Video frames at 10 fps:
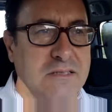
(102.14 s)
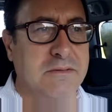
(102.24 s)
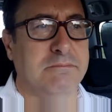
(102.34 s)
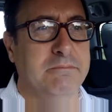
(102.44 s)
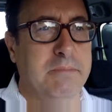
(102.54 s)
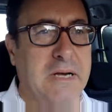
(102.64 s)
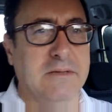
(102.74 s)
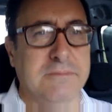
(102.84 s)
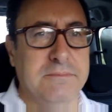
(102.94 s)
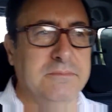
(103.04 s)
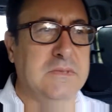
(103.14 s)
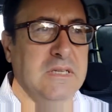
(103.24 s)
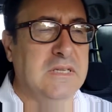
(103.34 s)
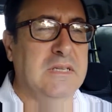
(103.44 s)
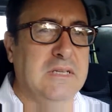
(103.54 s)
but
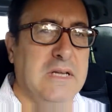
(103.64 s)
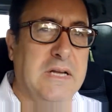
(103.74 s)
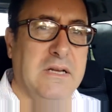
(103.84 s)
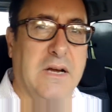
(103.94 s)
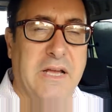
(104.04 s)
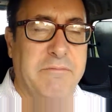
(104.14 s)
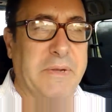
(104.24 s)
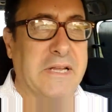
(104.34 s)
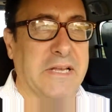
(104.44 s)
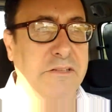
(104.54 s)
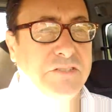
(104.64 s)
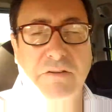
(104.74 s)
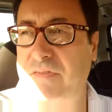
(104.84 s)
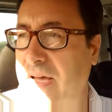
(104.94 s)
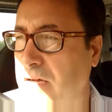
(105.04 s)
and I have been guilty of
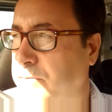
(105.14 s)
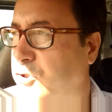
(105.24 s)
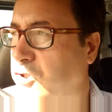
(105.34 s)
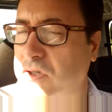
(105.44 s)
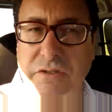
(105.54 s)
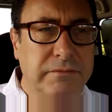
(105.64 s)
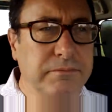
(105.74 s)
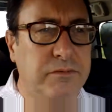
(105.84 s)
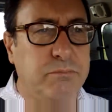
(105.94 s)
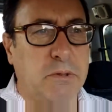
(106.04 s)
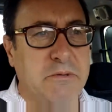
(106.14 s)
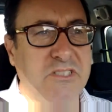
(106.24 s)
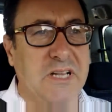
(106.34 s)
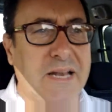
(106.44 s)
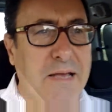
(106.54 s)
that. I'm sure, probably
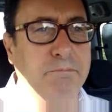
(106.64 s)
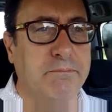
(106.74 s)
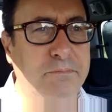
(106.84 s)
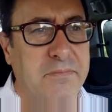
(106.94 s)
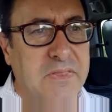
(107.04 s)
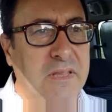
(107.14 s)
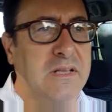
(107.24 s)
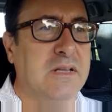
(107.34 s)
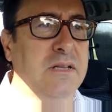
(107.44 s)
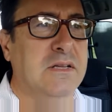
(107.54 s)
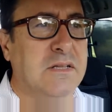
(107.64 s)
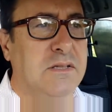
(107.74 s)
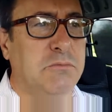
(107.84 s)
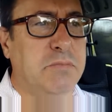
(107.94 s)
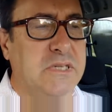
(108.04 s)
still am.
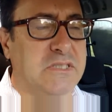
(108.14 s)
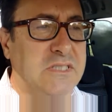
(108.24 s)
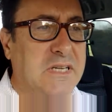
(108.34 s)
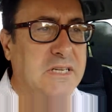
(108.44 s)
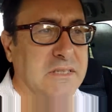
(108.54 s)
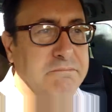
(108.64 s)
But uh,